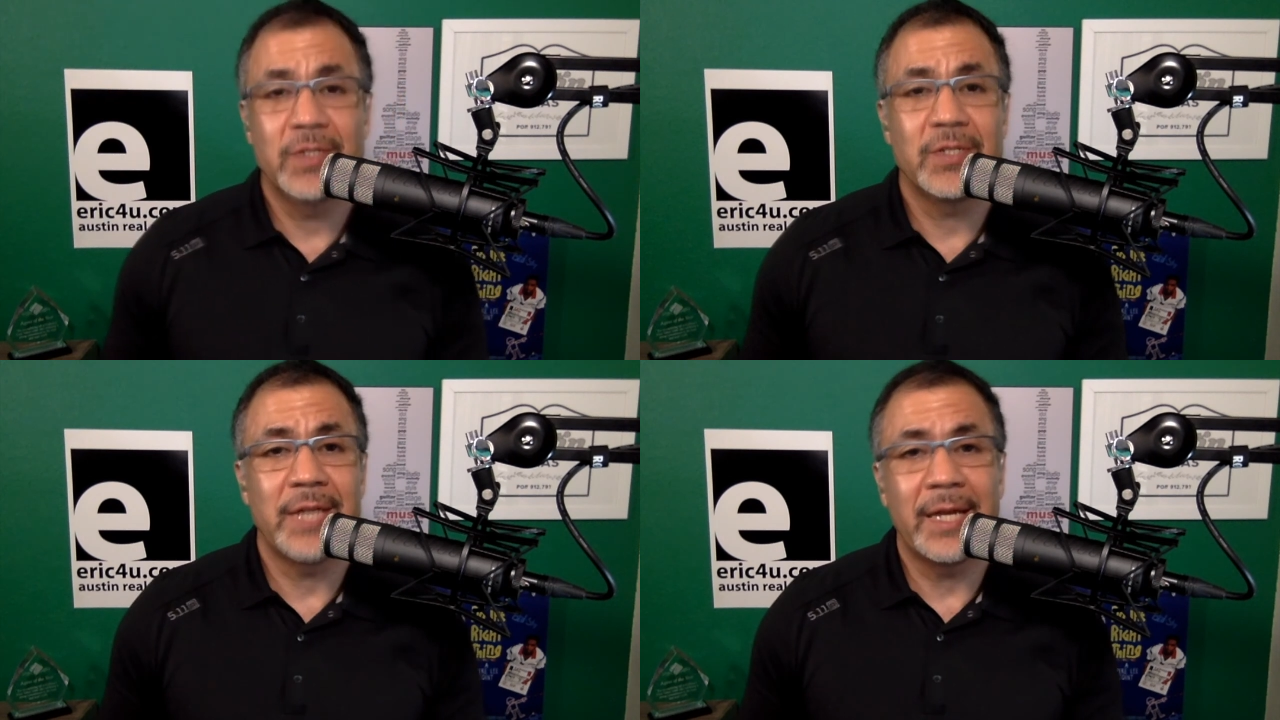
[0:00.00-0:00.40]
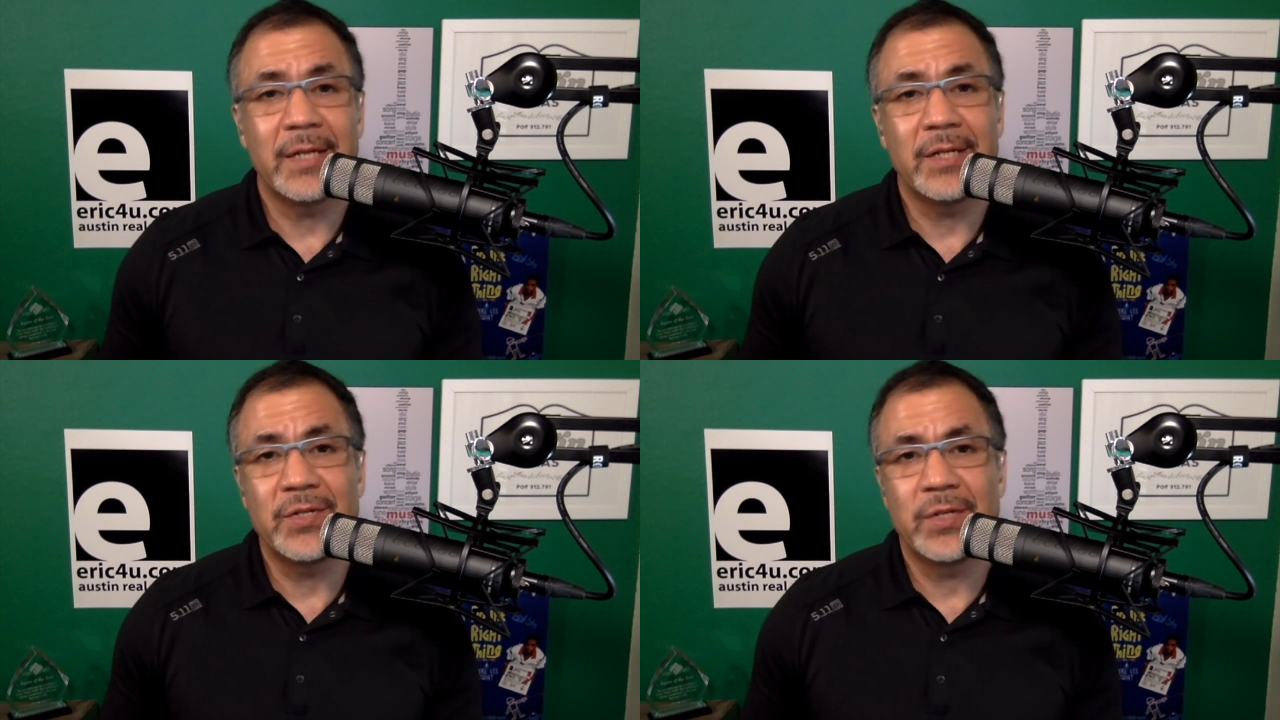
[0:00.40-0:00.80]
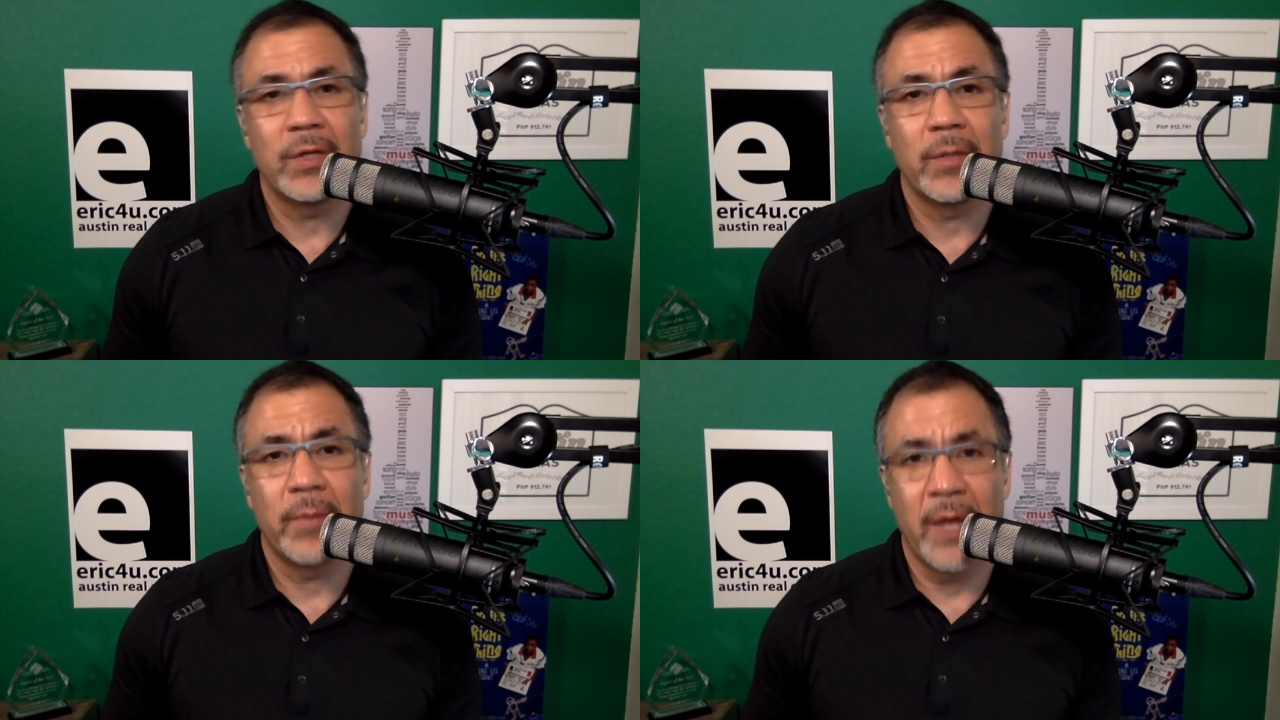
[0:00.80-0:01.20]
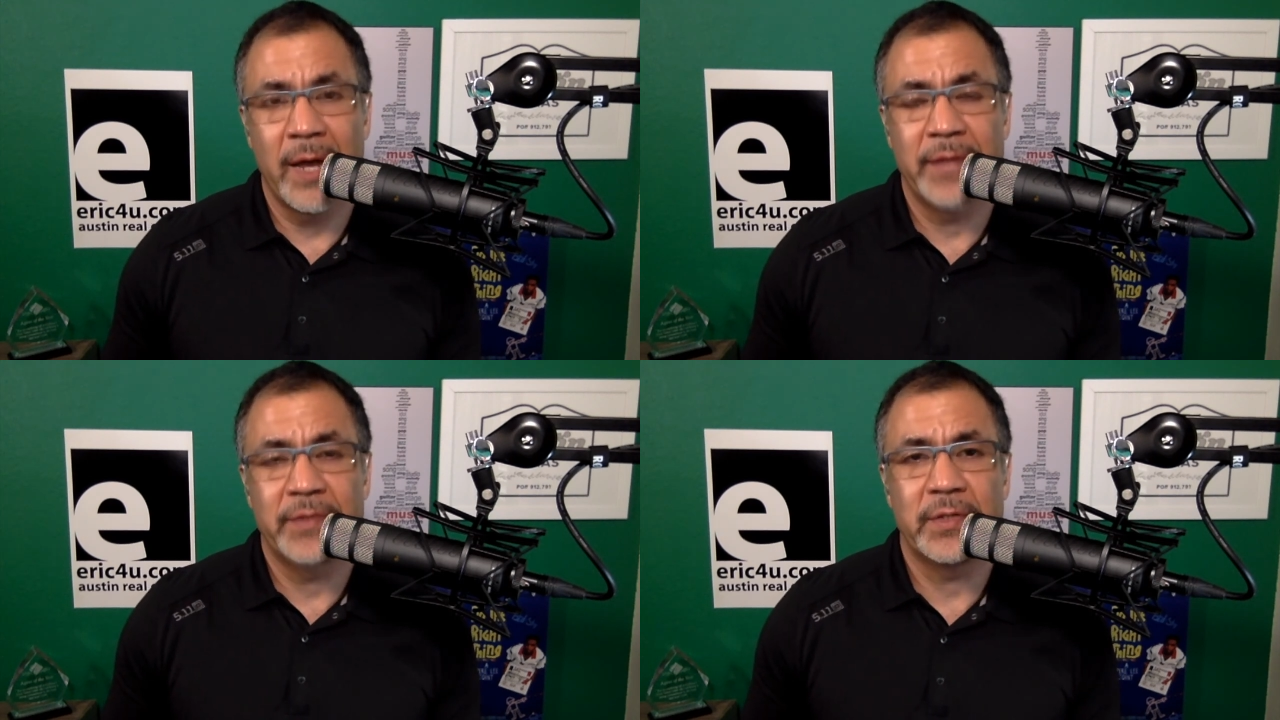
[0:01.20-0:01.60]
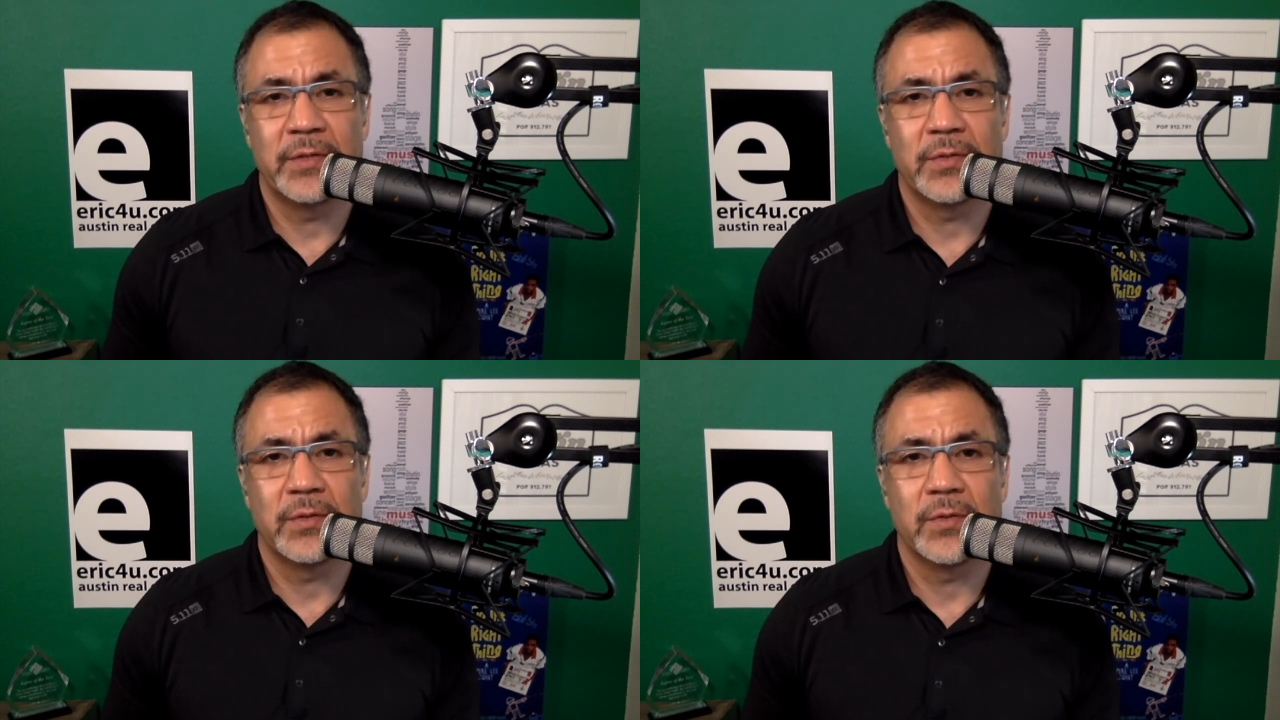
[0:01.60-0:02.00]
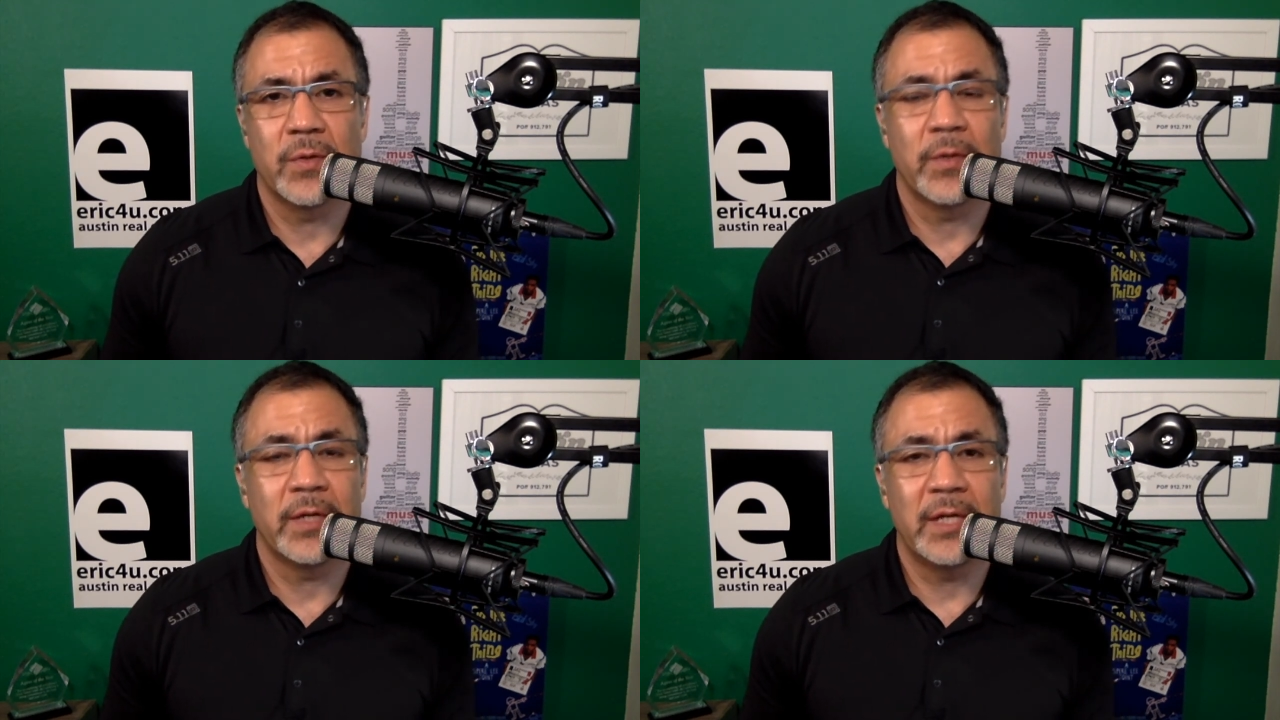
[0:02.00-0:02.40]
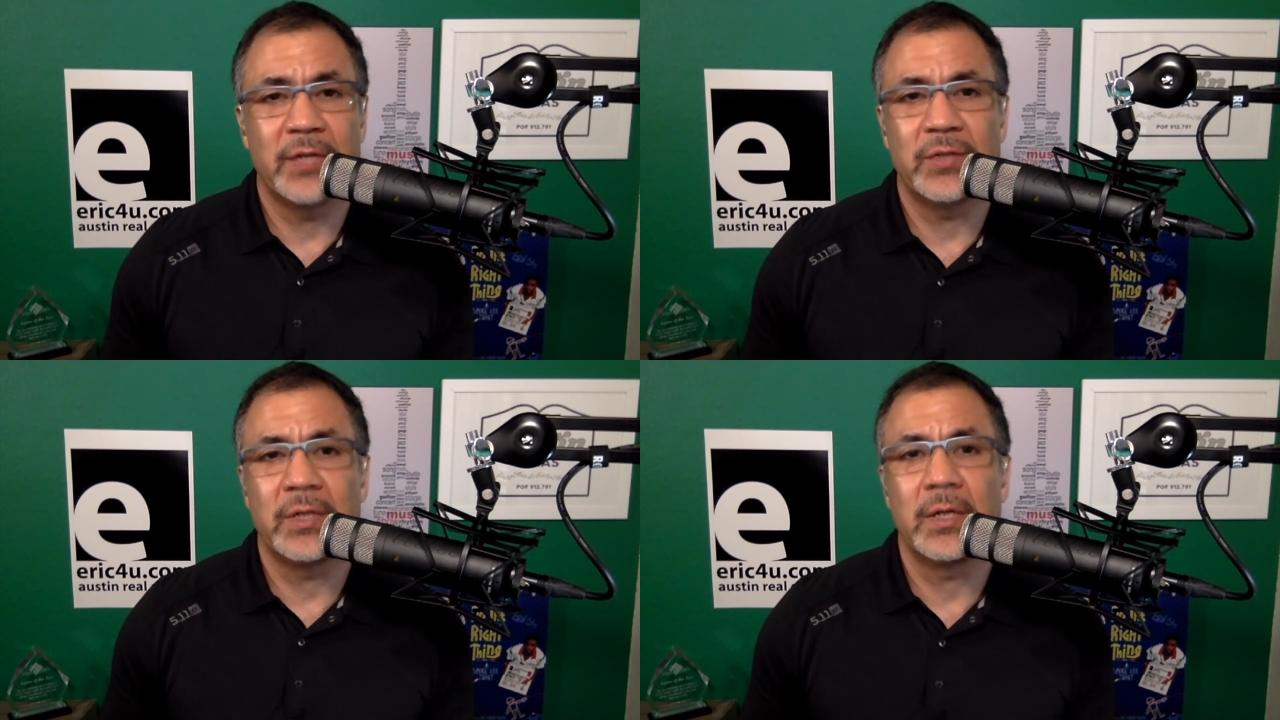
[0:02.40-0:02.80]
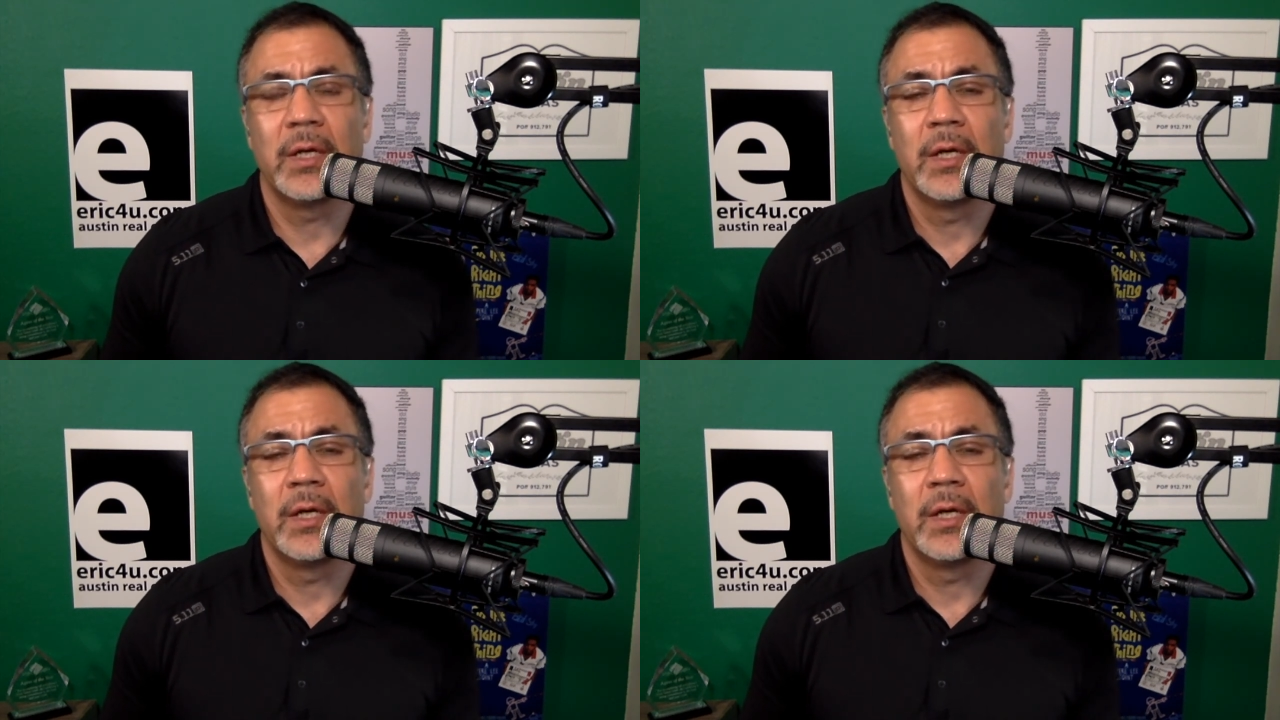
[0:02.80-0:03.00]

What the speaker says: stainless steel appliances. So in the kitchen,